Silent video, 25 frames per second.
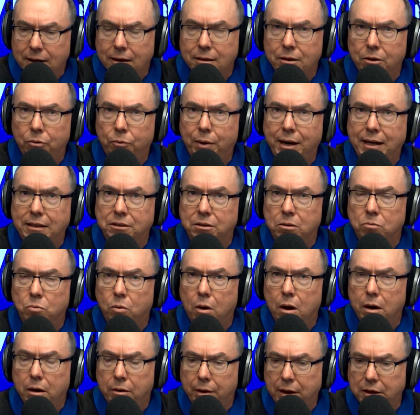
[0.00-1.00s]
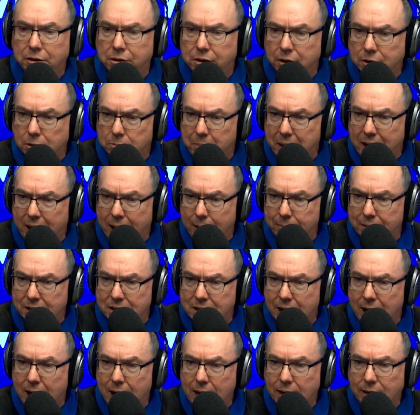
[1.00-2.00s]
And the reason why Christians become a
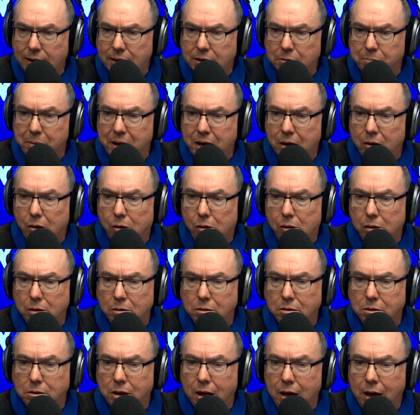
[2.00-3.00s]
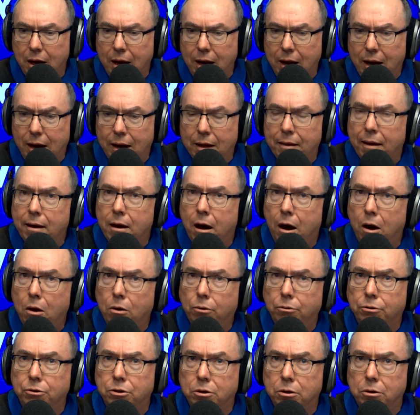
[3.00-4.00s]
target is because they
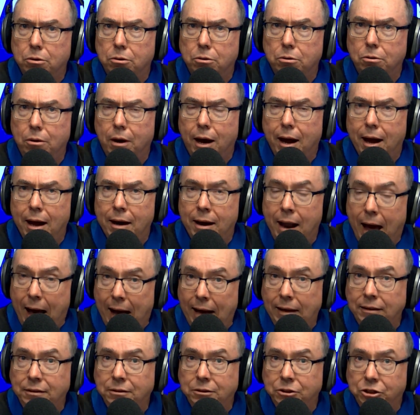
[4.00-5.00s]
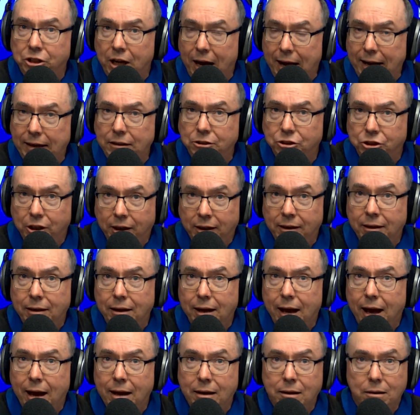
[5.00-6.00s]
hold to an
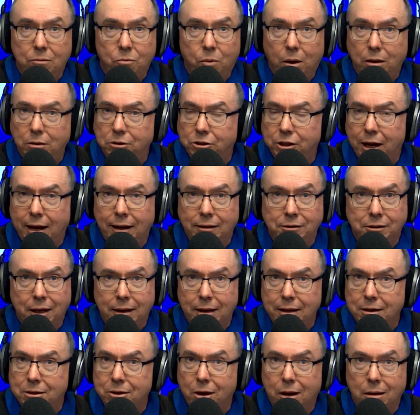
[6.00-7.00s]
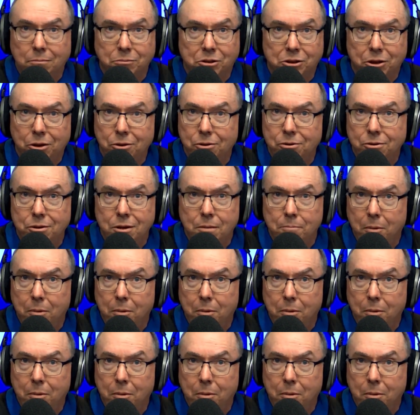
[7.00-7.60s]
unchanging, and it won't change anytime soon.